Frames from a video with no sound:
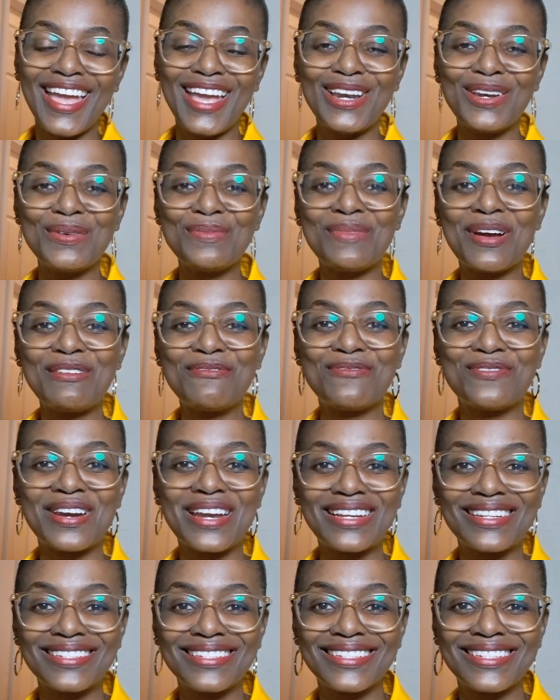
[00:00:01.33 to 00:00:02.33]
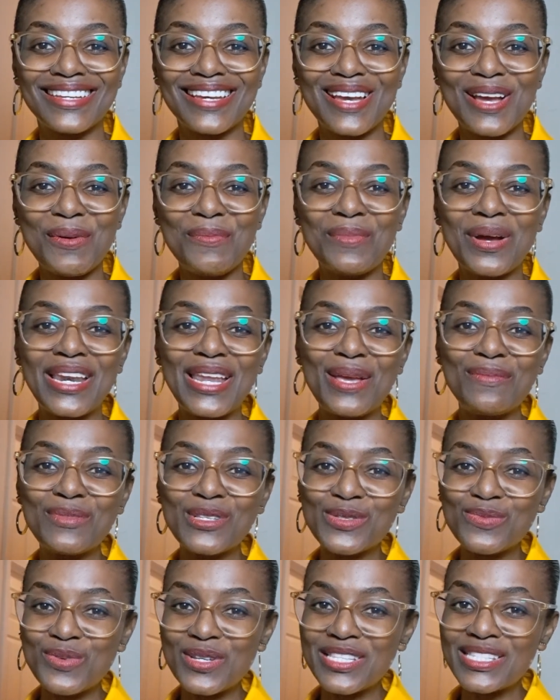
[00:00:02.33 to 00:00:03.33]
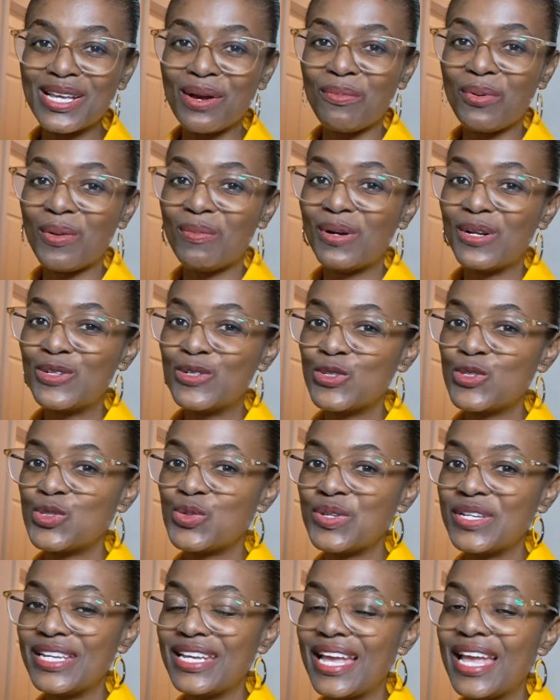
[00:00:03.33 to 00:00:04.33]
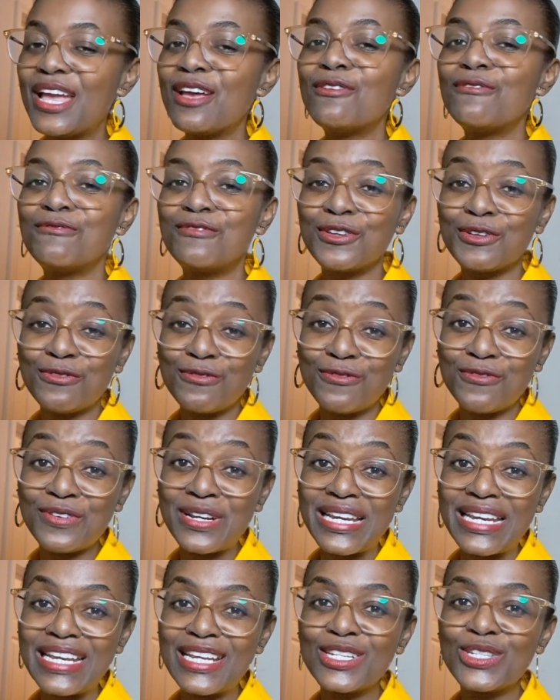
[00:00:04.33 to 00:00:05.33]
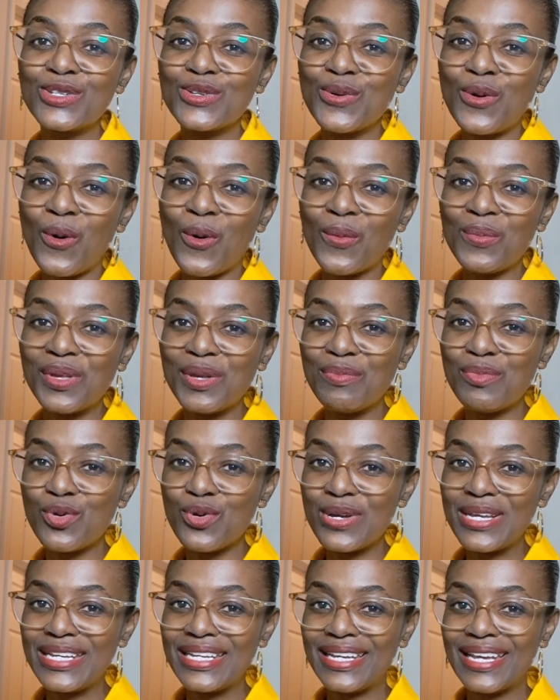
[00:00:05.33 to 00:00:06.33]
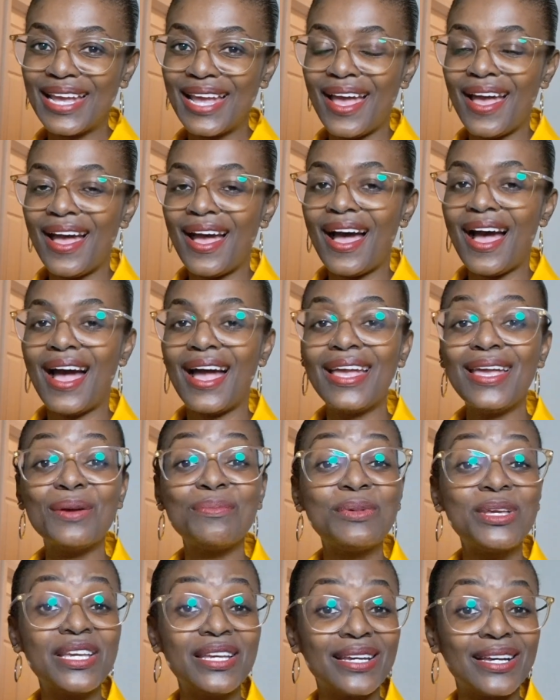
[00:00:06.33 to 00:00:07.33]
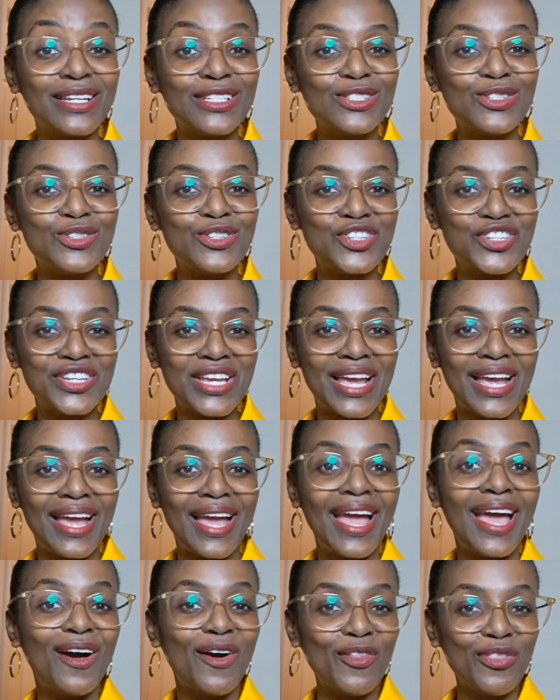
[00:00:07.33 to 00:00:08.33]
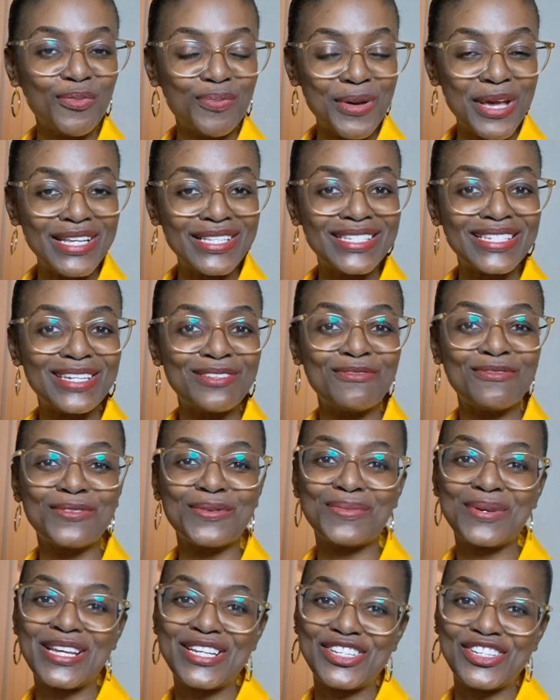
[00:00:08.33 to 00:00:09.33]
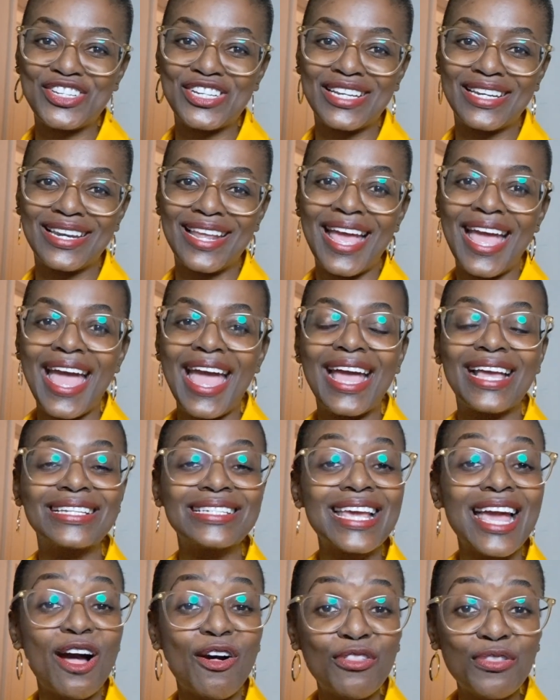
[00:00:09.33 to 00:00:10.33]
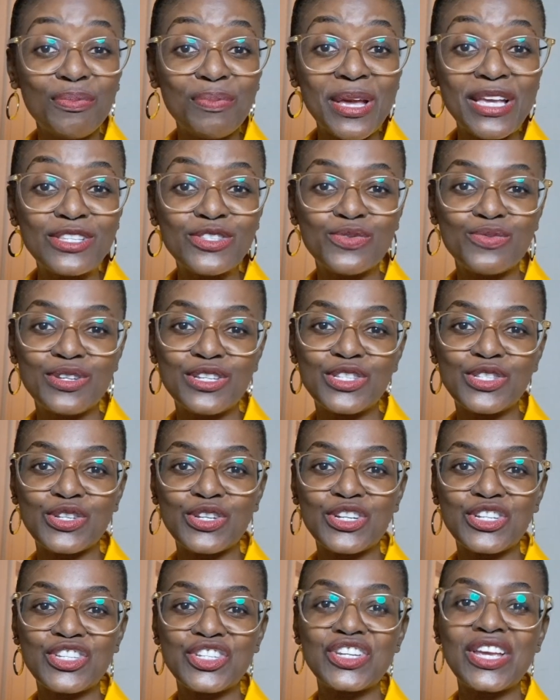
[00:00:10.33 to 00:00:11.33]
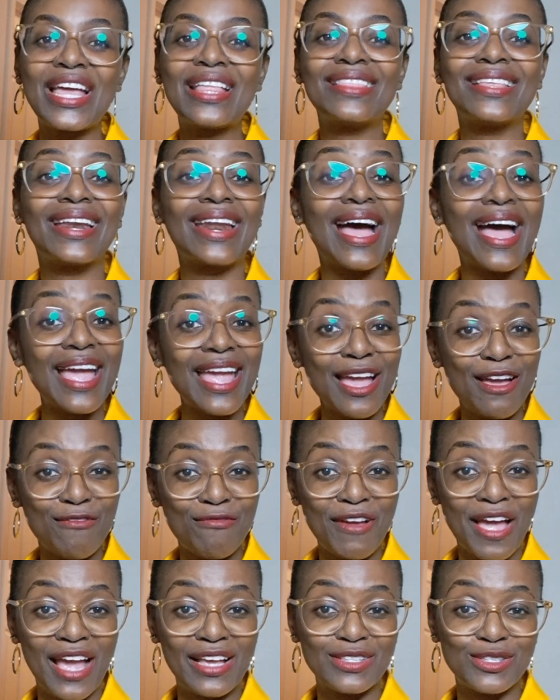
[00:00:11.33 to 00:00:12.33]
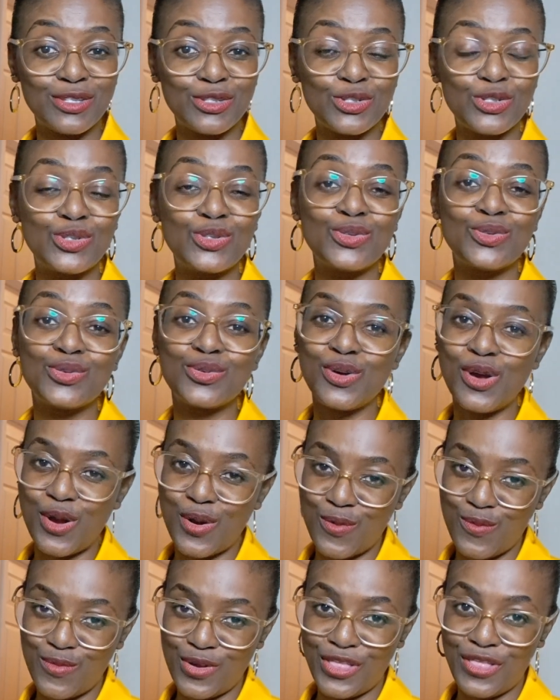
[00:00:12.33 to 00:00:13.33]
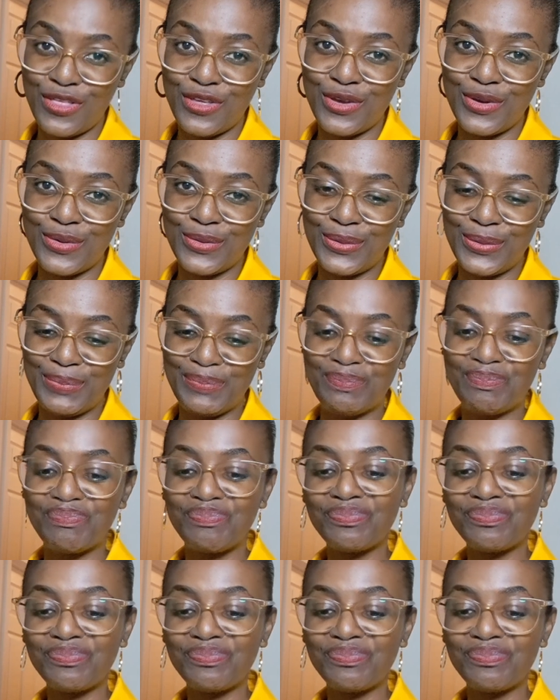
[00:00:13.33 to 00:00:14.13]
Hello, my friend. My name is Bita Pobalozwi. Feel free to call me Bui. I am here to share health-based information and health-based research that I have access to with you.